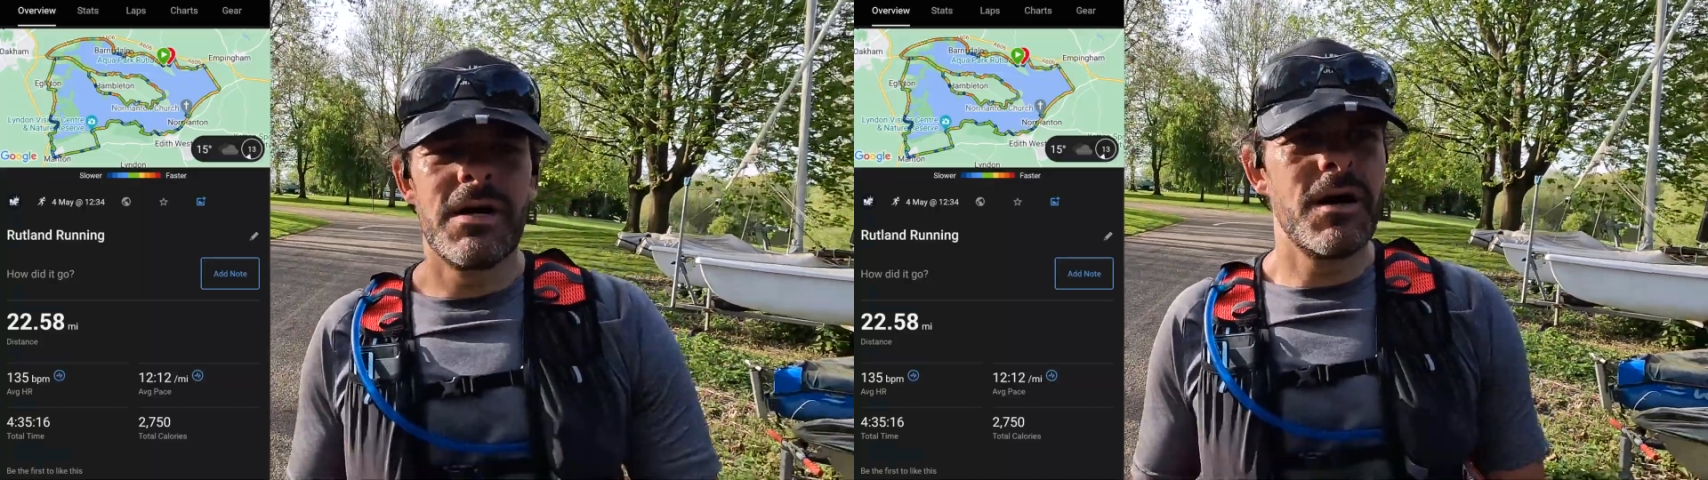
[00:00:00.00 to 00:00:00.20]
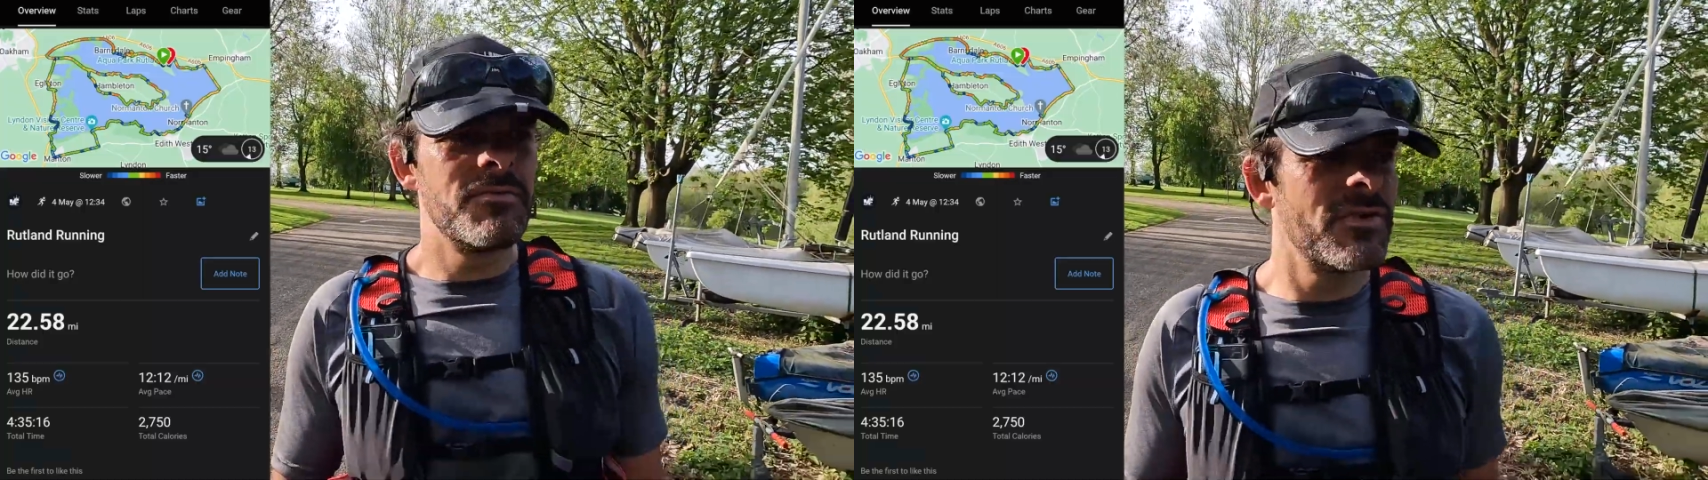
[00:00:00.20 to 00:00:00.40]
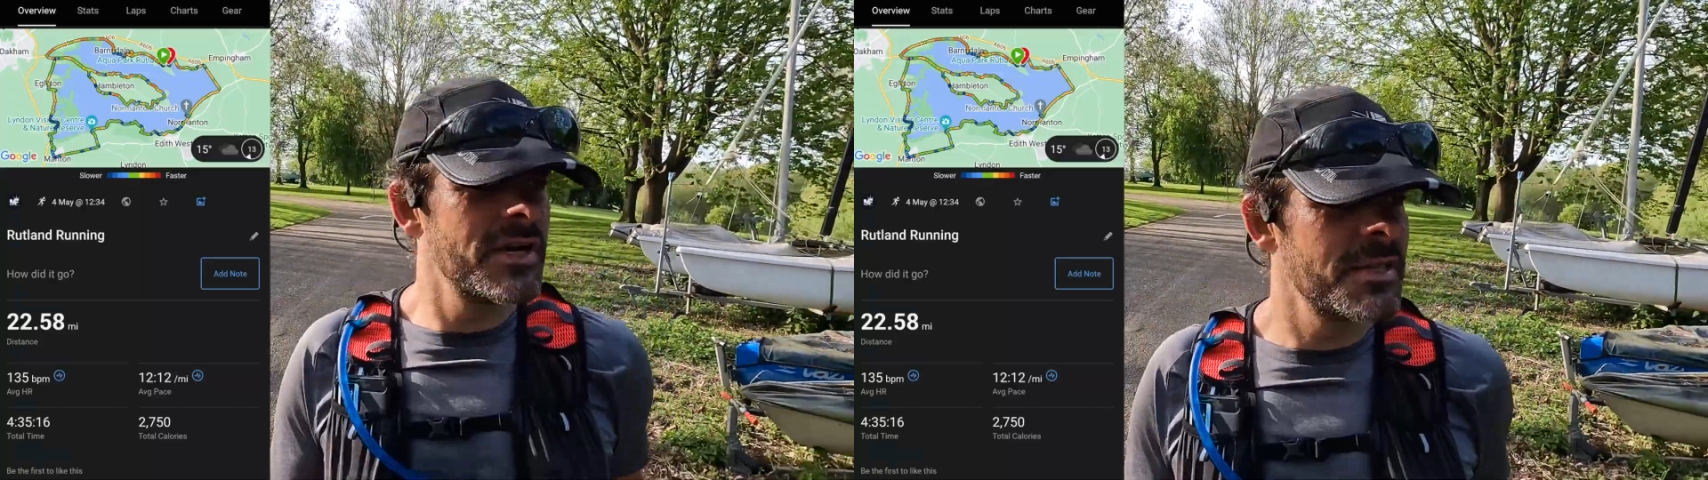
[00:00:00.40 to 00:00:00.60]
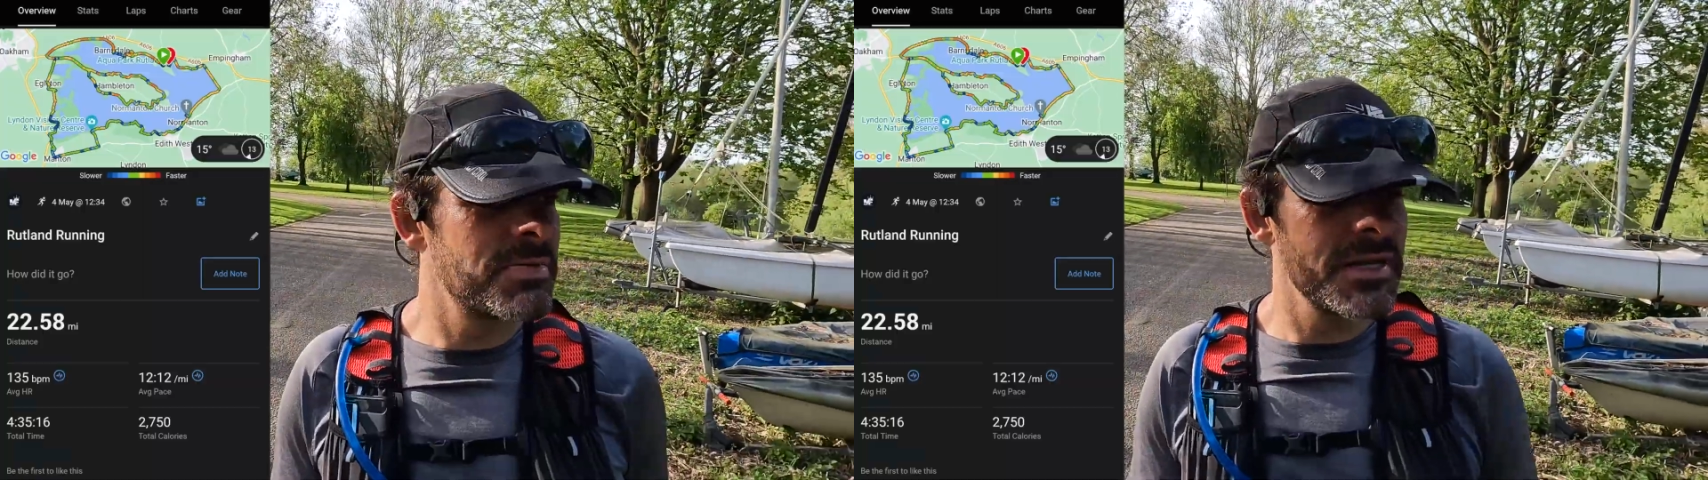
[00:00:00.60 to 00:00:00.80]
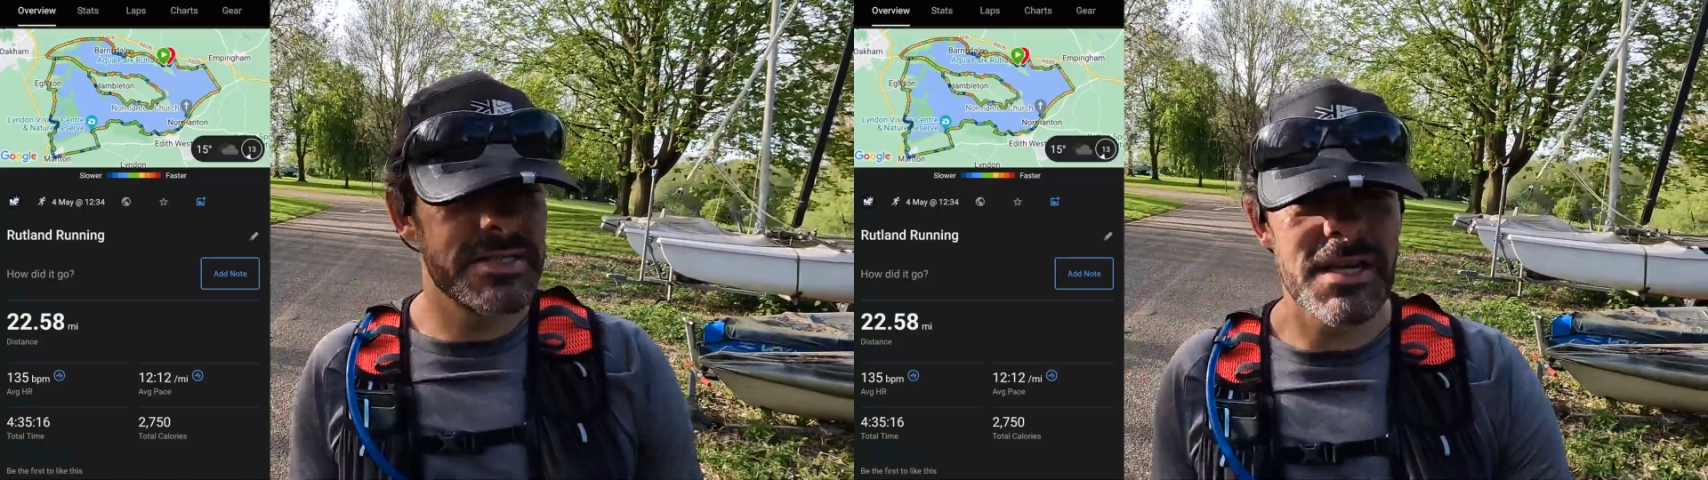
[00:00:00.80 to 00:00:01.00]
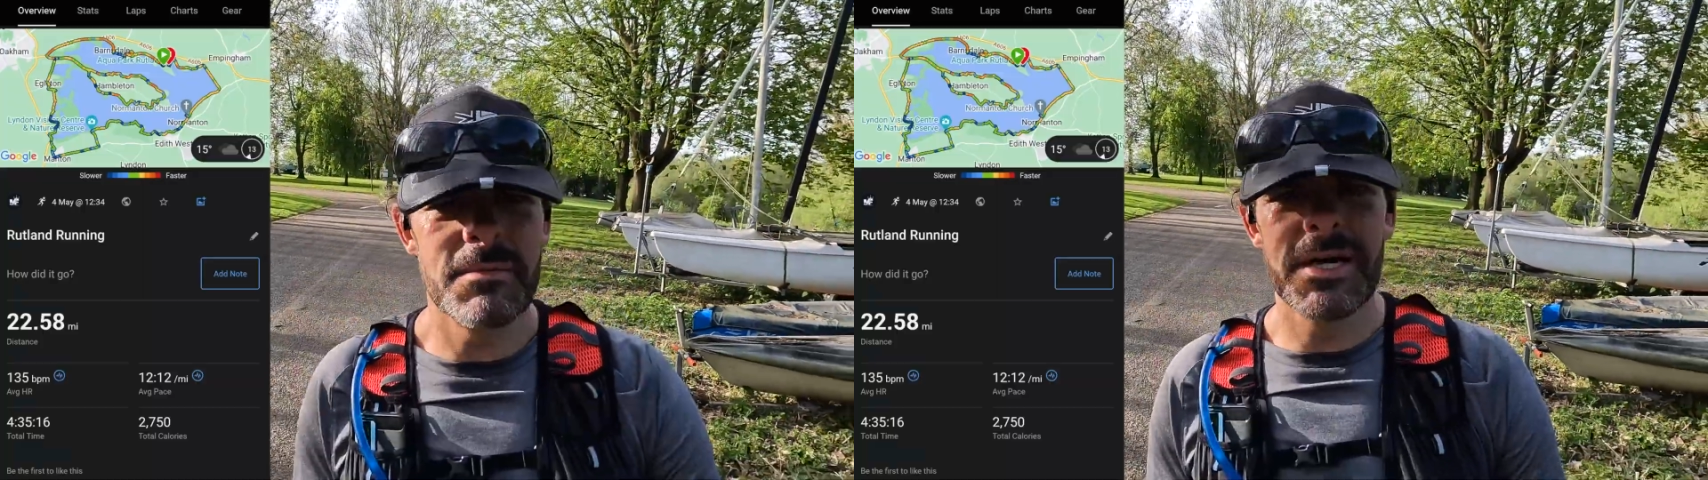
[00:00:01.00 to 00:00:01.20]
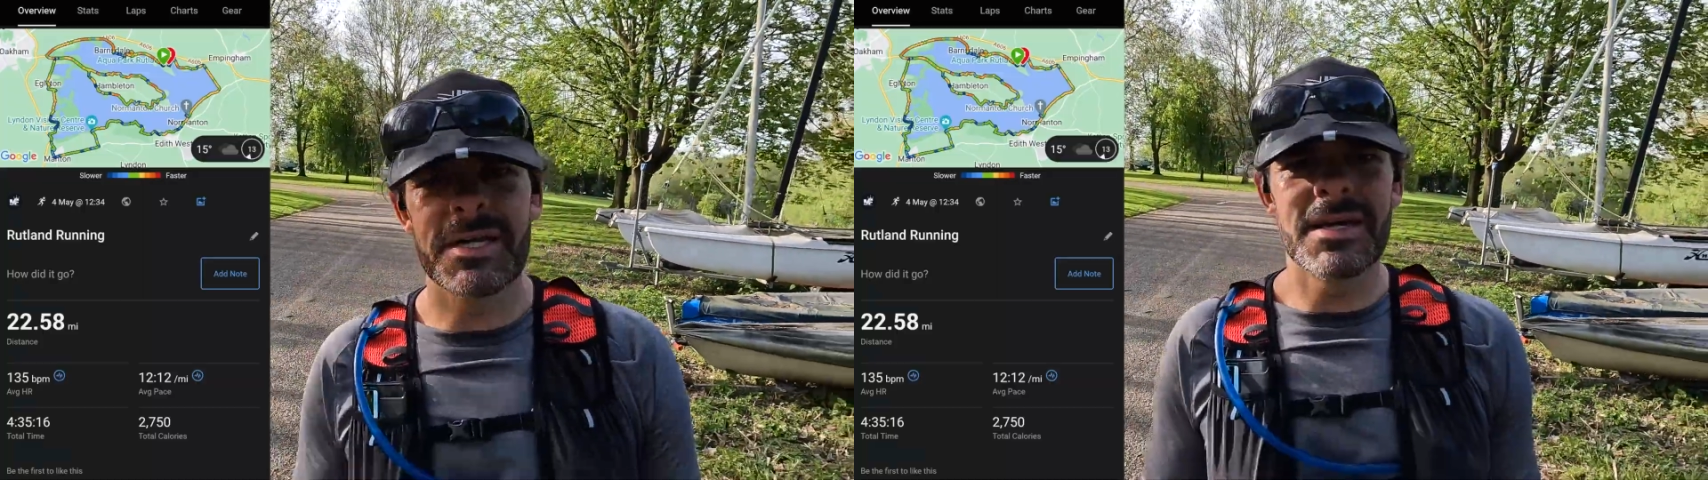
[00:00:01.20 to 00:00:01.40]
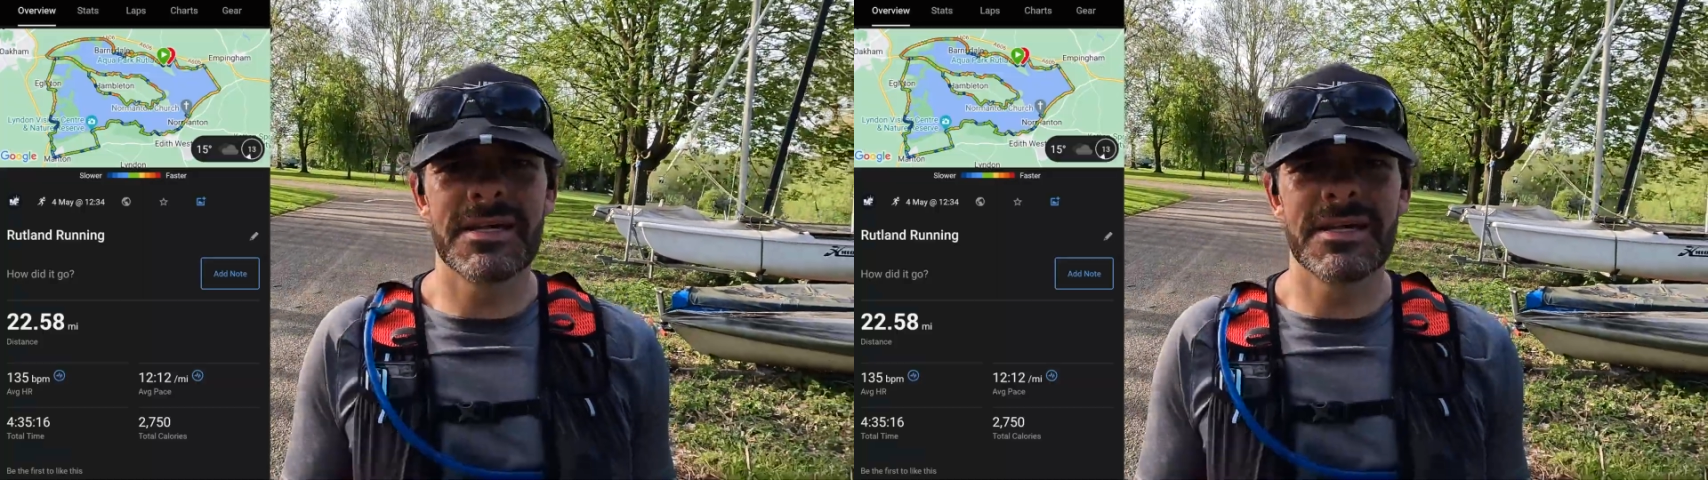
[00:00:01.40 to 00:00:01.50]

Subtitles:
I'm really pleased that I made it.